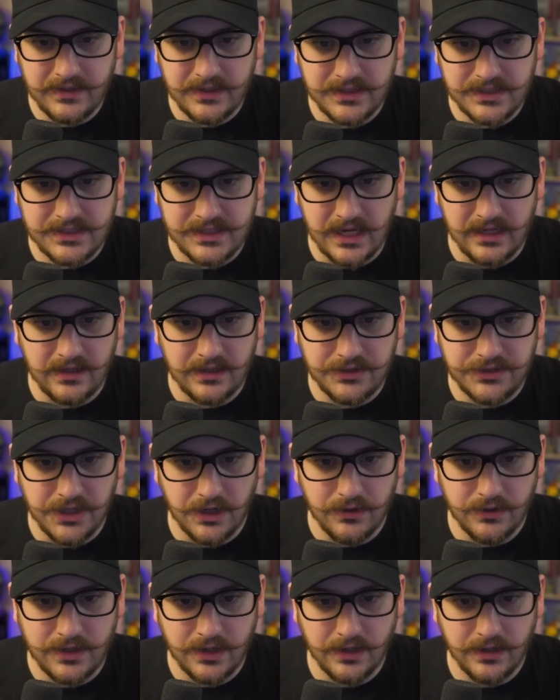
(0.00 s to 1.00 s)
to sell a
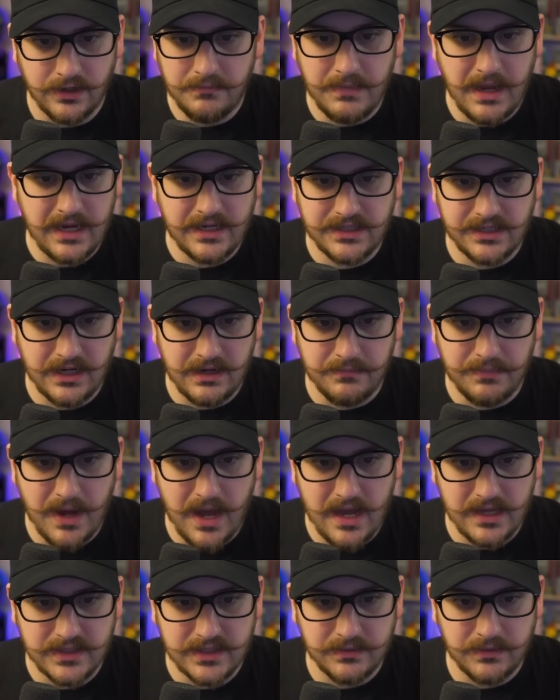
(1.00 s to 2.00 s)
Joker makes it
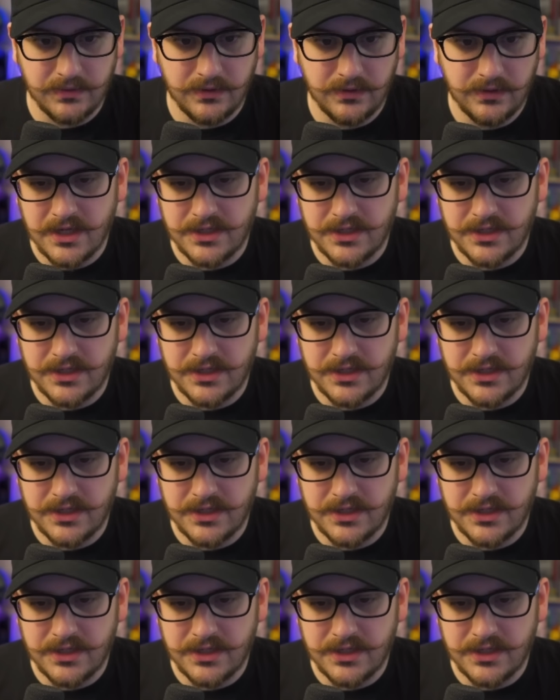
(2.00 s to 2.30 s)
impossible.